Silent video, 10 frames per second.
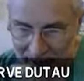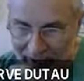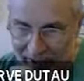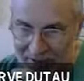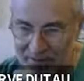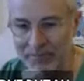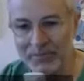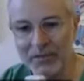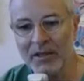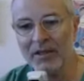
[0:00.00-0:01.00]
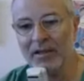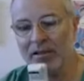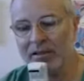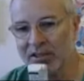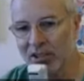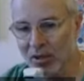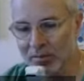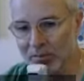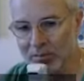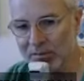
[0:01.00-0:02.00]
And
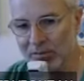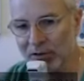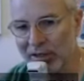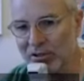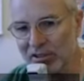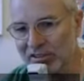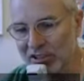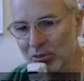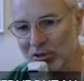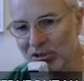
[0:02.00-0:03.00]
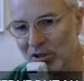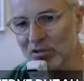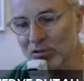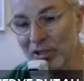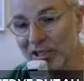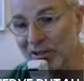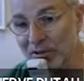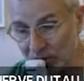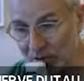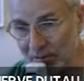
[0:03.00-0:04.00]
so factors that we don't really
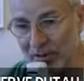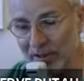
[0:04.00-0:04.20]
know